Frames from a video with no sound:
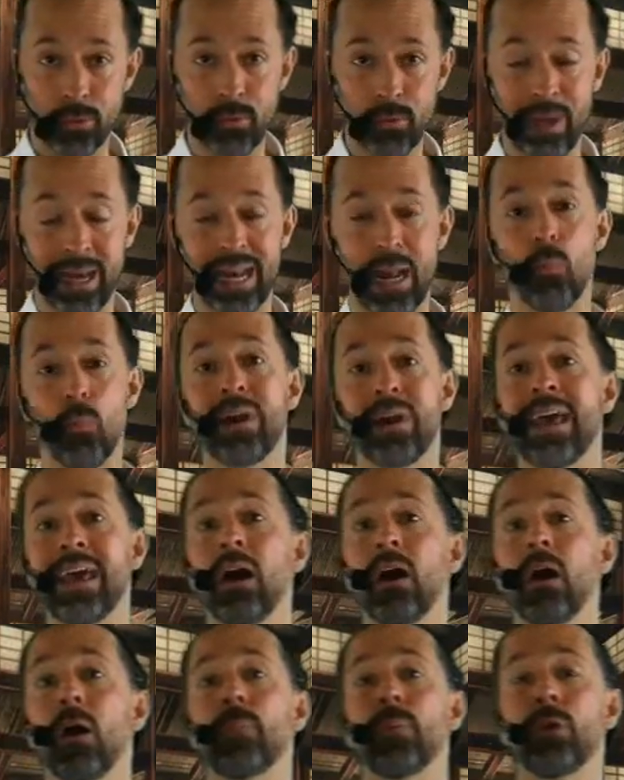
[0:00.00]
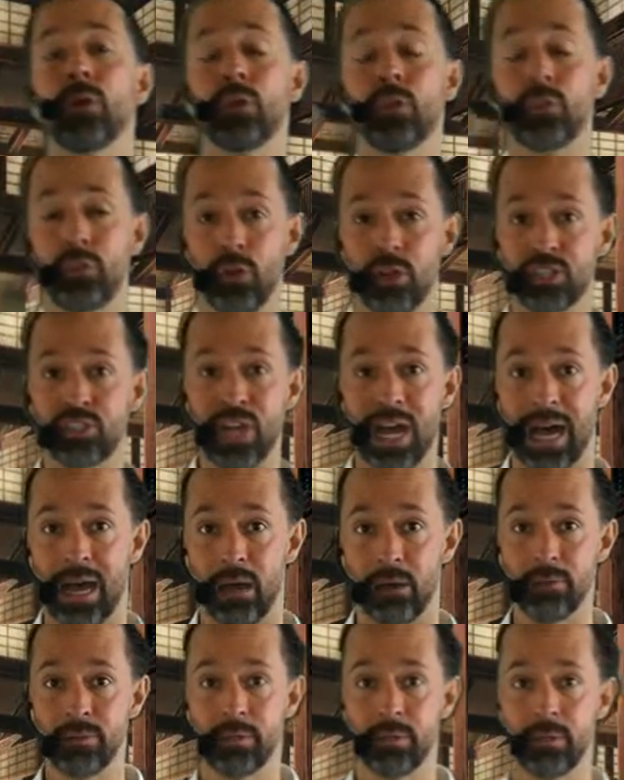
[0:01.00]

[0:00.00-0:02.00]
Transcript: and I want to help your child,